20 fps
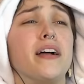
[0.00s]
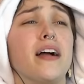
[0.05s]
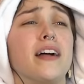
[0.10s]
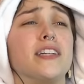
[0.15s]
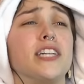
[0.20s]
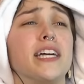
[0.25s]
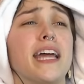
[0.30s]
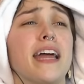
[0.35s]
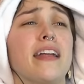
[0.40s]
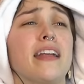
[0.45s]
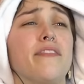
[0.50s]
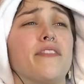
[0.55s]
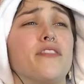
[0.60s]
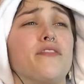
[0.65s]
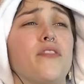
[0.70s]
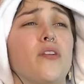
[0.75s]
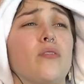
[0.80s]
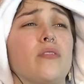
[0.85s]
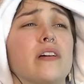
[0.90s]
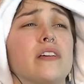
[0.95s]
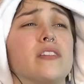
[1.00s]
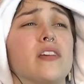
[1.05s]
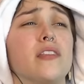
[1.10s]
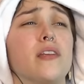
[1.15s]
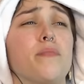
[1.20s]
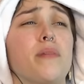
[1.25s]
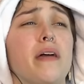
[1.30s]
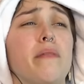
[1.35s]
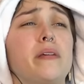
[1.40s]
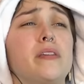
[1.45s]
gosh i can't even focus on
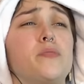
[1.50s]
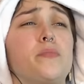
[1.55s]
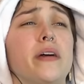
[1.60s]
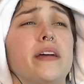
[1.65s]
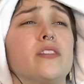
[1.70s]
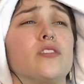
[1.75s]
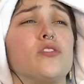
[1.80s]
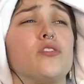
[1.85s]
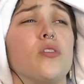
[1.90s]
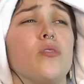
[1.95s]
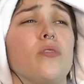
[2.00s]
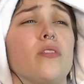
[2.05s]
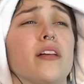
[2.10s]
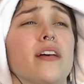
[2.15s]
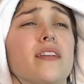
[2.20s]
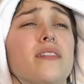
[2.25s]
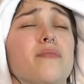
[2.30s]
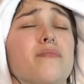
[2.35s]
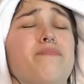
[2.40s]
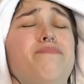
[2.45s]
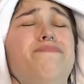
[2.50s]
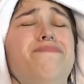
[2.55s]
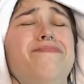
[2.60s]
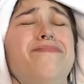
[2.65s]
the babies being stolen